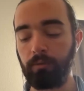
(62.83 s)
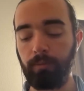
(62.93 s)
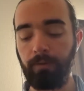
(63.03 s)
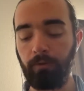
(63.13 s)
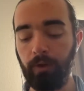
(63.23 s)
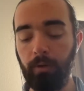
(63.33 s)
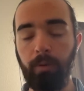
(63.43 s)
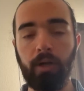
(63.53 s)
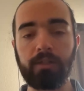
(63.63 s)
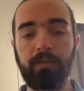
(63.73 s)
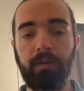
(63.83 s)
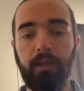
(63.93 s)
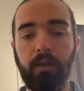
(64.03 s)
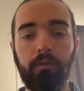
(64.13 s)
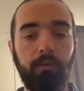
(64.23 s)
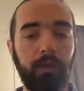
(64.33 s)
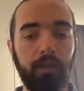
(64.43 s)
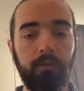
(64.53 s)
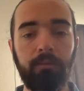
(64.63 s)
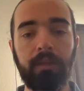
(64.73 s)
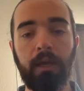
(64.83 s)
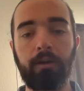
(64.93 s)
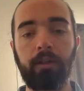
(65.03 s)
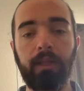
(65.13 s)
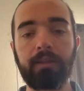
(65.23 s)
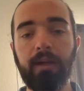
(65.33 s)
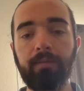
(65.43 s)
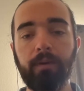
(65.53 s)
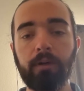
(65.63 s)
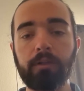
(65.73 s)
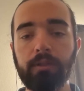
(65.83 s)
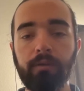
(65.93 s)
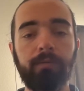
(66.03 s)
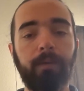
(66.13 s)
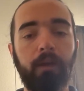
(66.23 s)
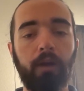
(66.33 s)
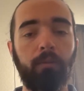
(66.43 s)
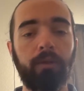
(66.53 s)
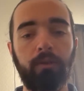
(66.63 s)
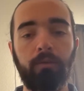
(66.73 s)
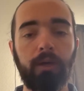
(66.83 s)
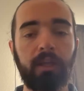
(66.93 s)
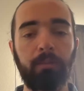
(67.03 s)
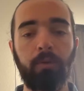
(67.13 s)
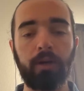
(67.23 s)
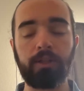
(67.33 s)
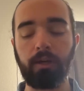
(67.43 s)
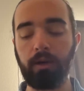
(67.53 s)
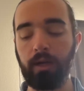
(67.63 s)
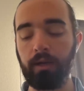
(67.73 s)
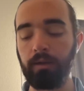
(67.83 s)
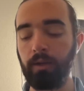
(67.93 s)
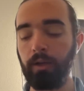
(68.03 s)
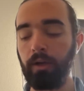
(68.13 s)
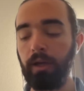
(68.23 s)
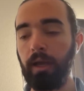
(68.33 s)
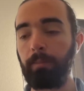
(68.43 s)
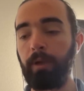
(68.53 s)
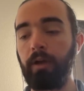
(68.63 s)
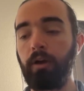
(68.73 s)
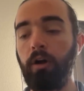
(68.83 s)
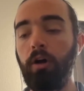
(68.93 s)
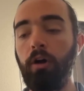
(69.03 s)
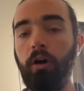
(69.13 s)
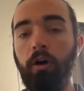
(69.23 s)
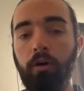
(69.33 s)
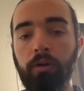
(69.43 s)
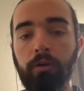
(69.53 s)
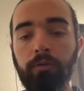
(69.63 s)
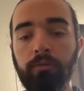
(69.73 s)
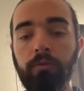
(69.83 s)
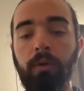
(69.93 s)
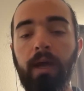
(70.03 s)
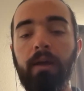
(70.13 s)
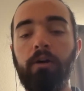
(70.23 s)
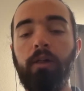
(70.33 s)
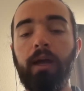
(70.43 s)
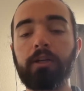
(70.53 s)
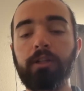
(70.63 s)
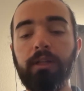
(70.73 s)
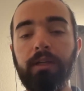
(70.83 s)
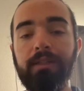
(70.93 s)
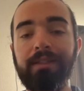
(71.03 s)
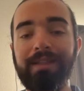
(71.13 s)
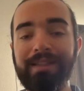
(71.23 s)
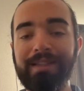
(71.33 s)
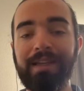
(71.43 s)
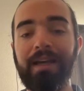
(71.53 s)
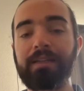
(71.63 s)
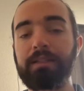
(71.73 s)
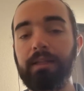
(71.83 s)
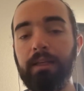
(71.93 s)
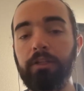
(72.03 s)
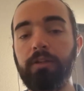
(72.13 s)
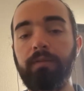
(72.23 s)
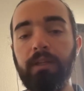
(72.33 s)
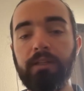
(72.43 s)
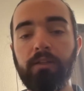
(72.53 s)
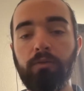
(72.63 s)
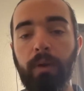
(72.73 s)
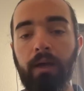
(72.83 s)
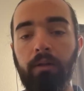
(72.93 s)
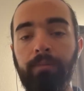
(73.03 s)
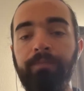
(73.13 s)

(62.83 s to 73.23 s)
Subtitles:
feel free to pause the video. You could calculate that first to figure out whether you want to keep watching or not. But I'll go through and I'll actually discuss each of these as well